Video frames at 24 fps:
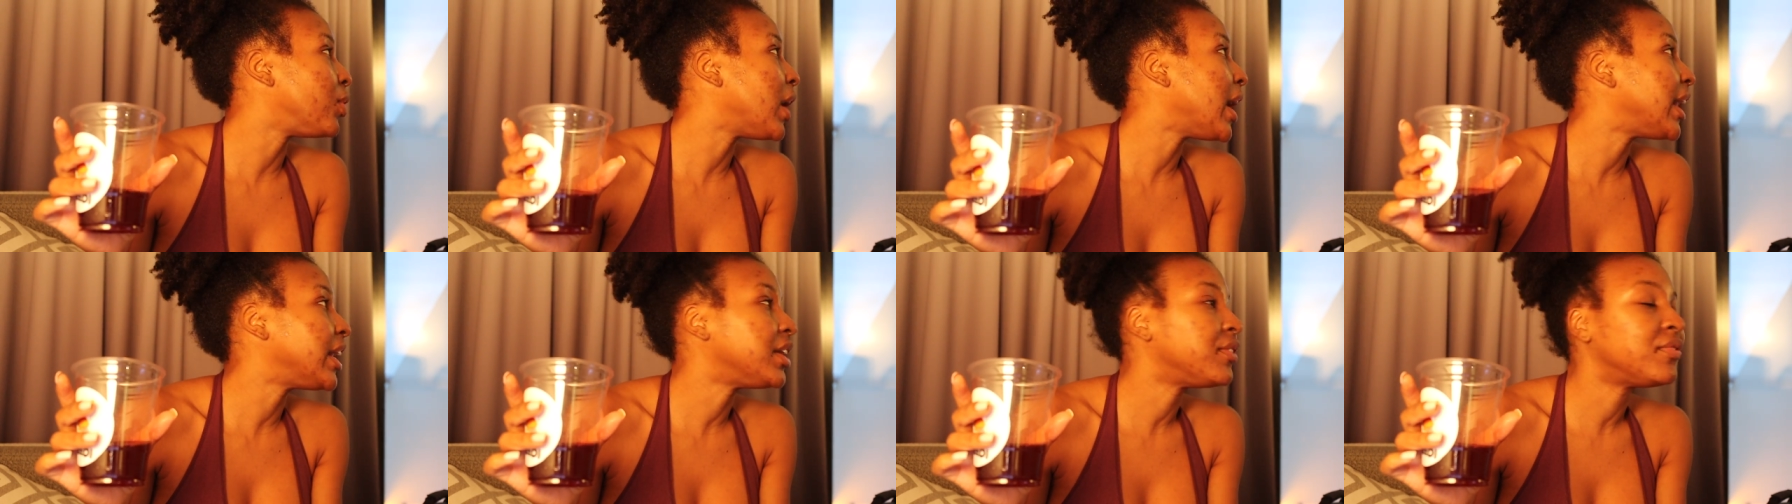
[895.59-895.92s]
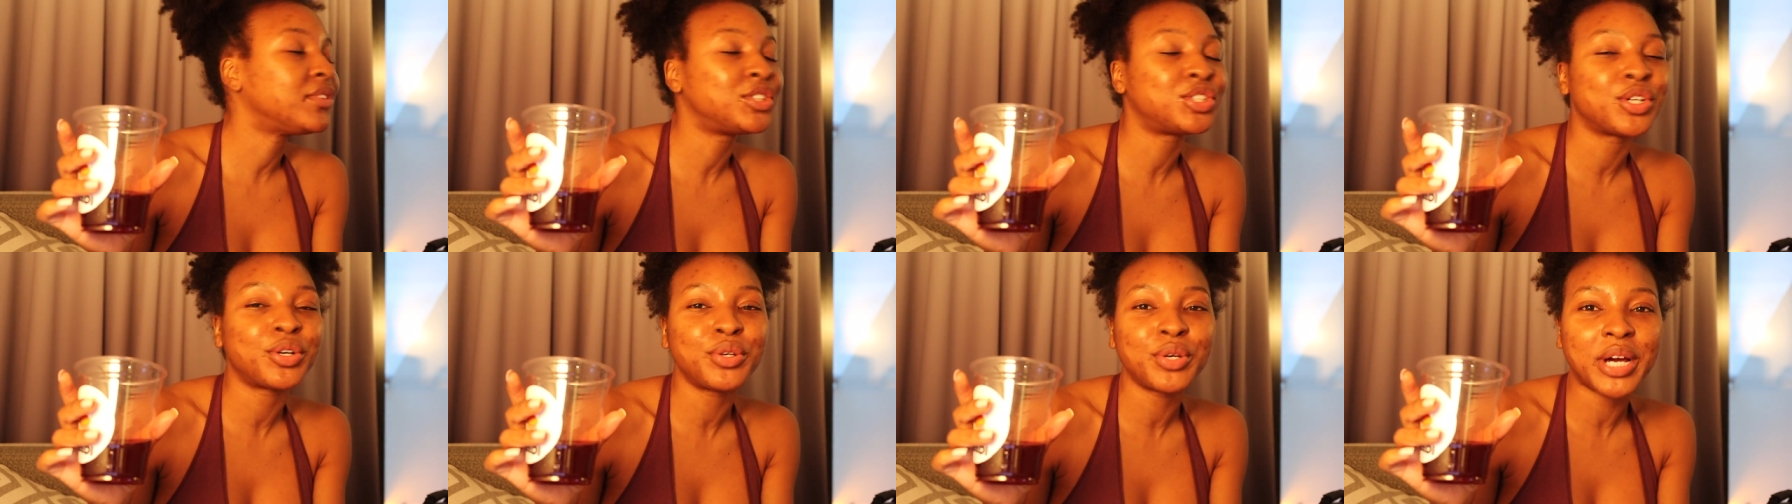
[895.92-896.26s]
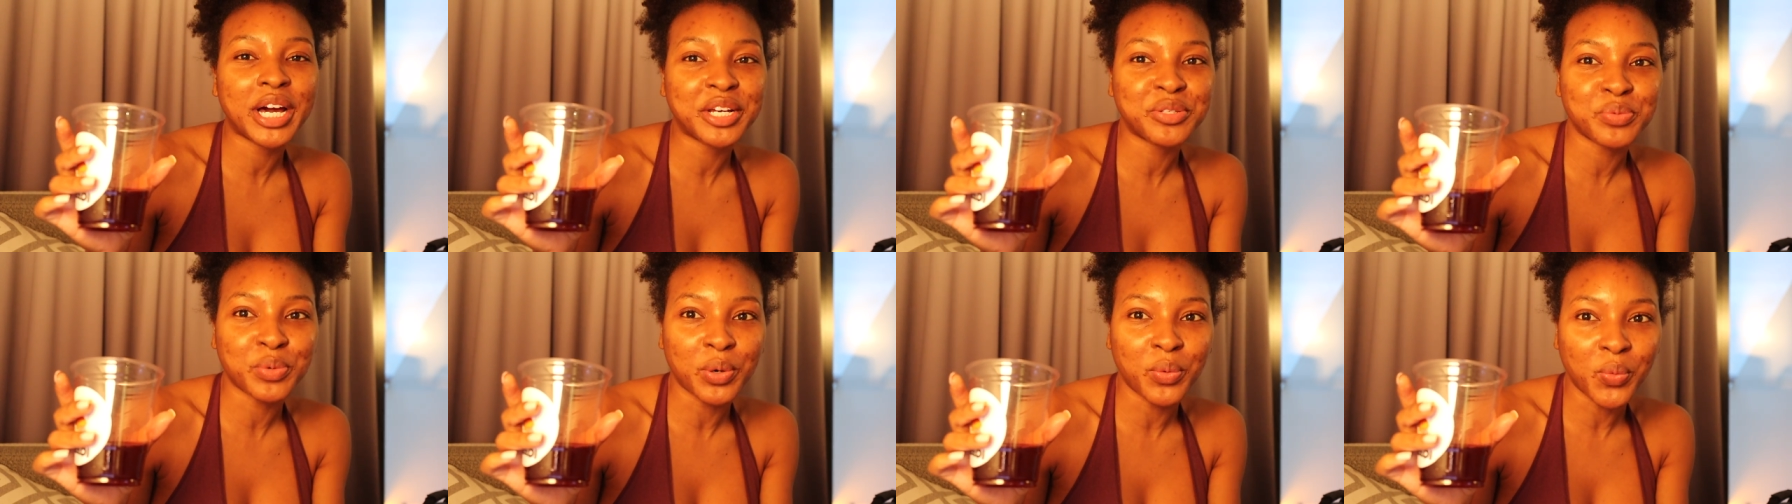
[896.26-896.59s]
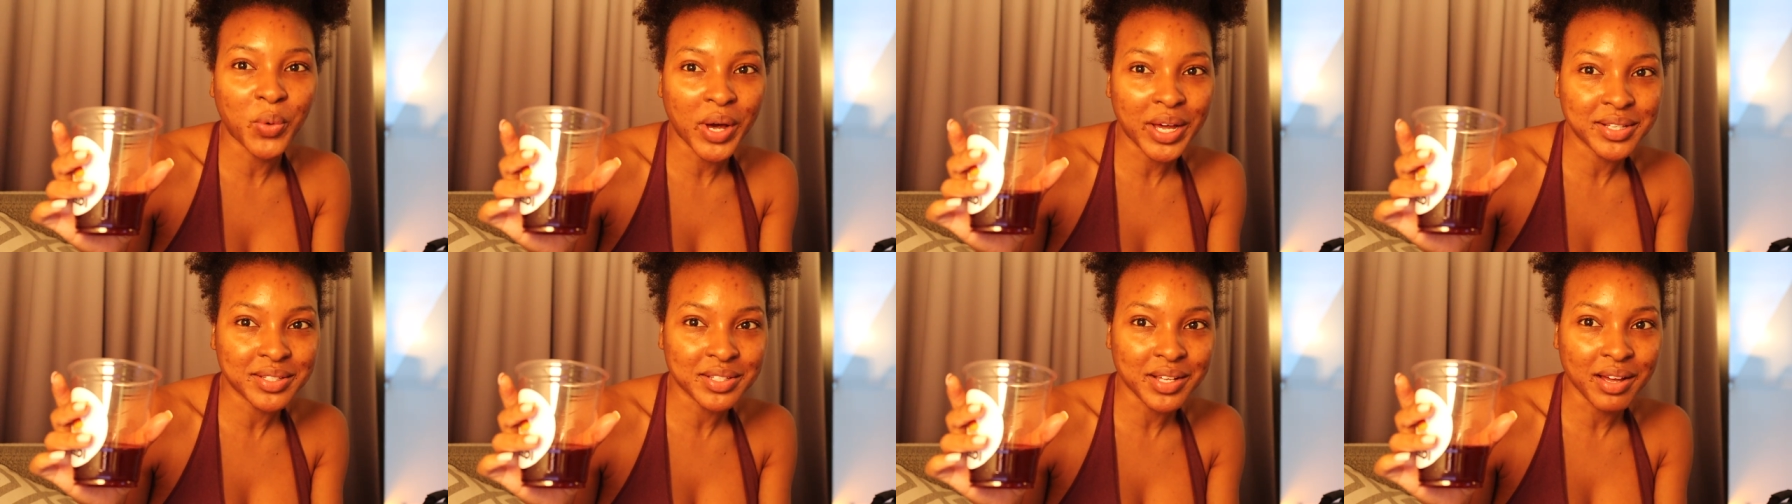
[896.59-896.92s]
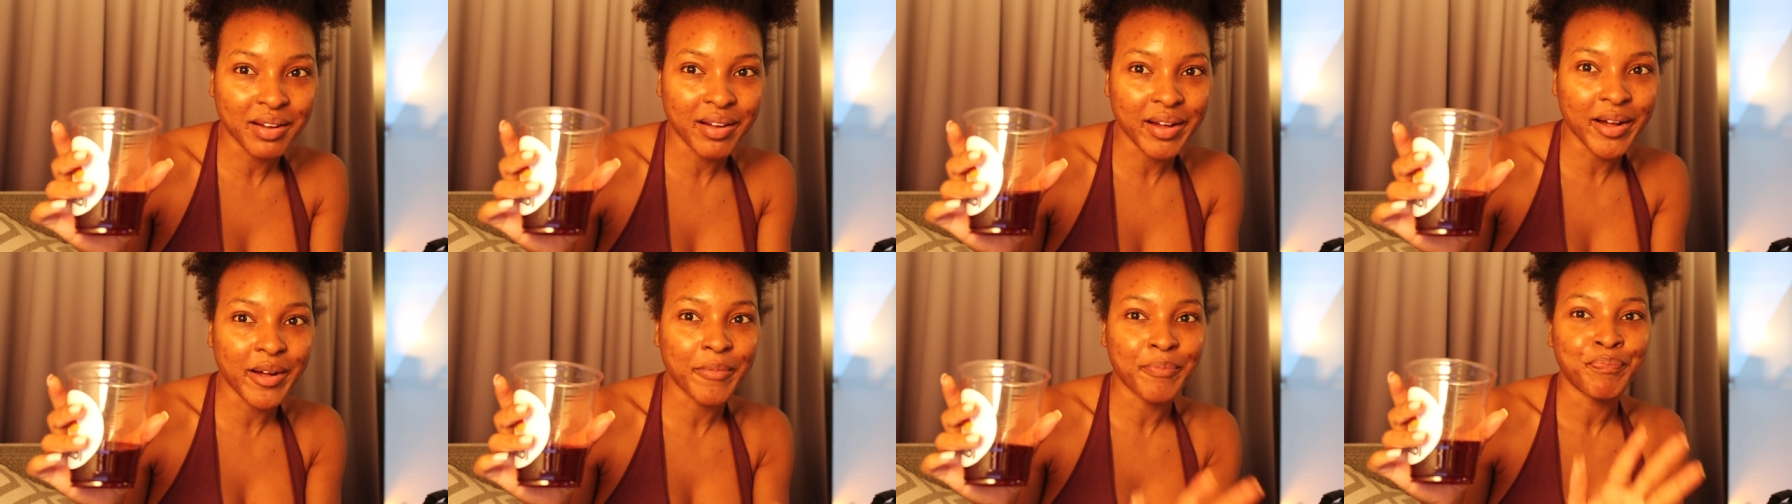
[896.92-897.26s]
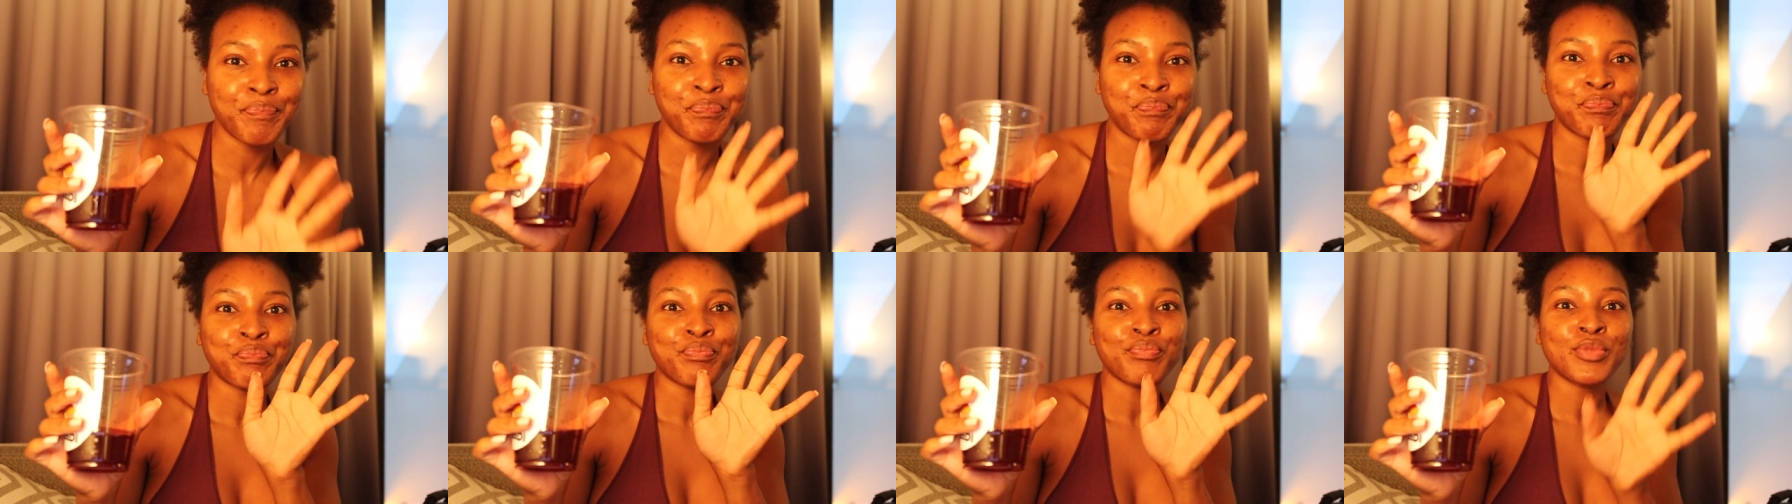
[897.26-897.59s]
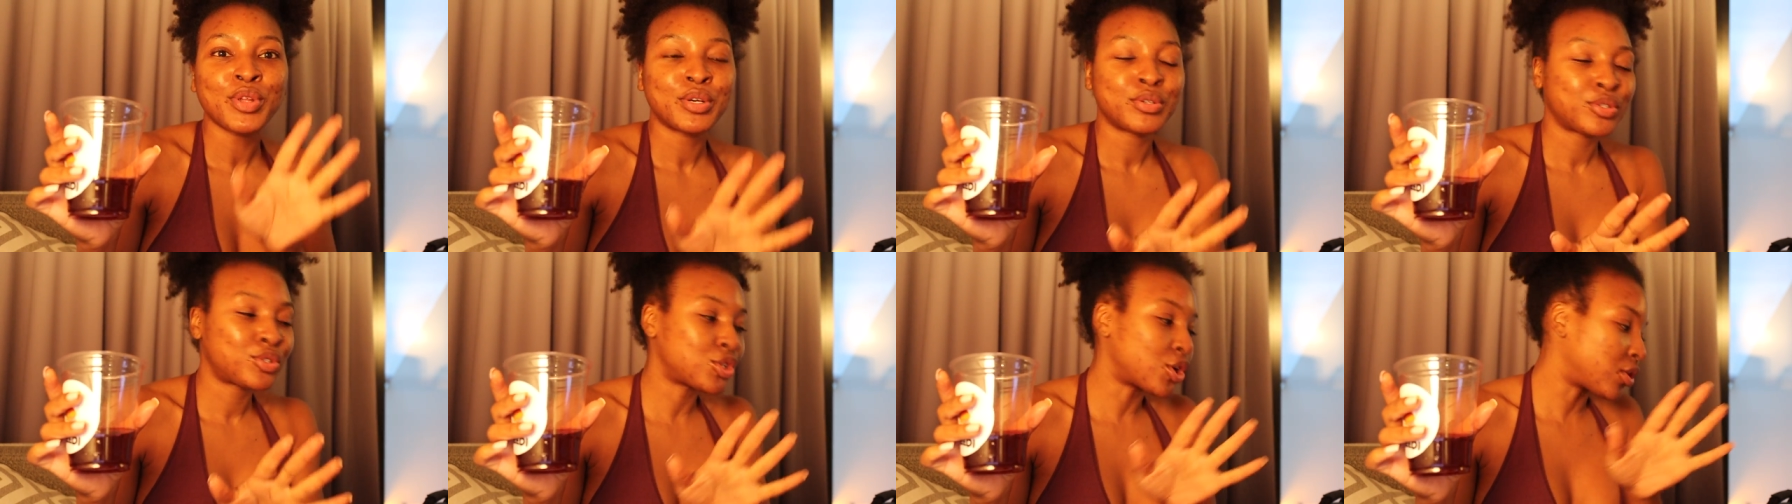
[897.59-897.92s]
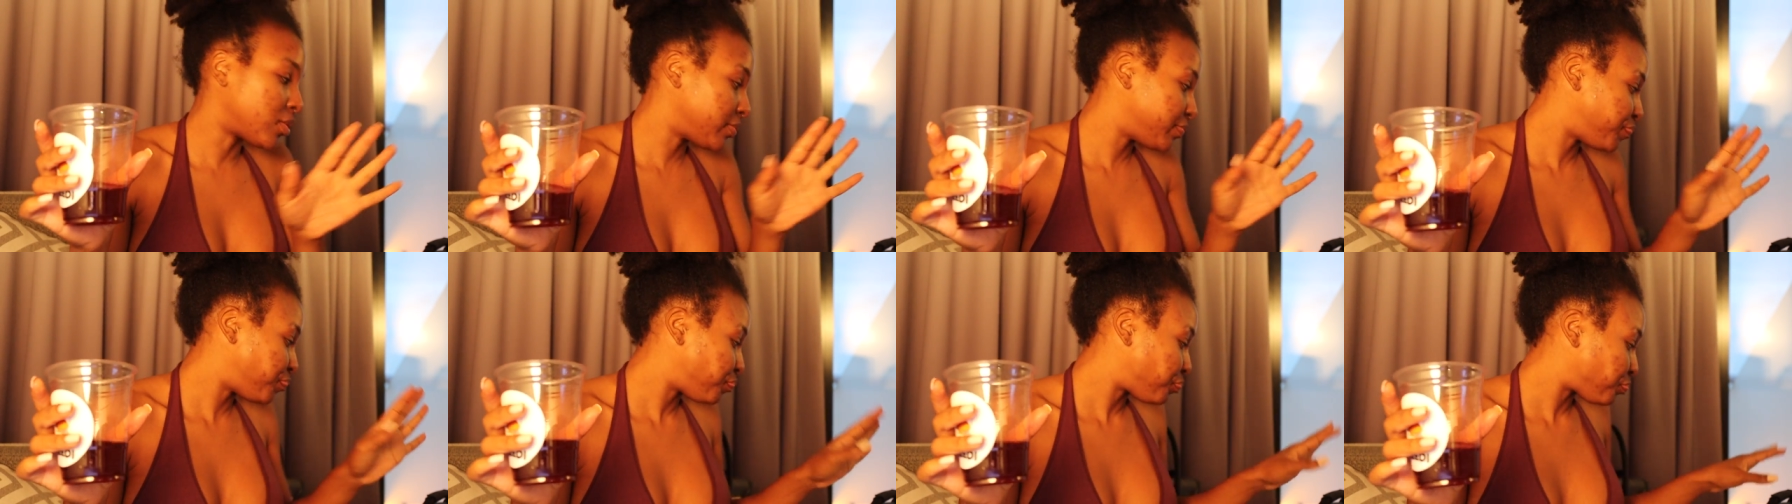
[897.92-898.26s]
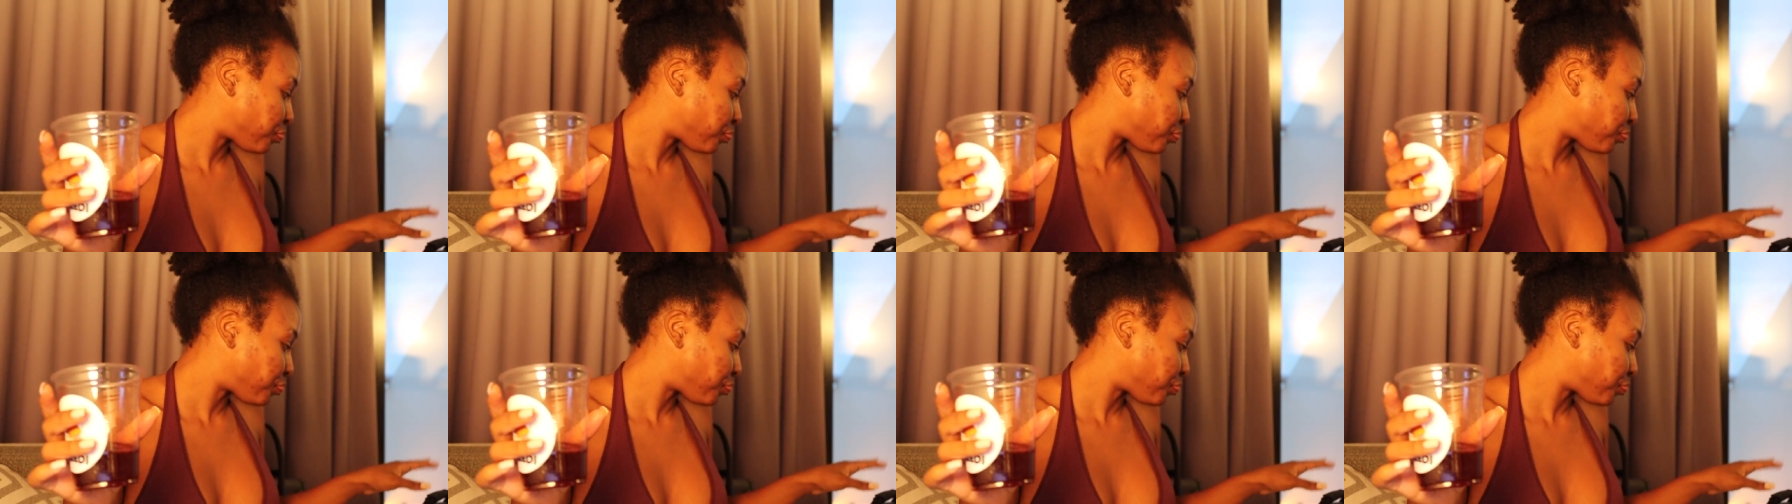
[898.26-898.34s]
I didn't even show you guys what ones I got. So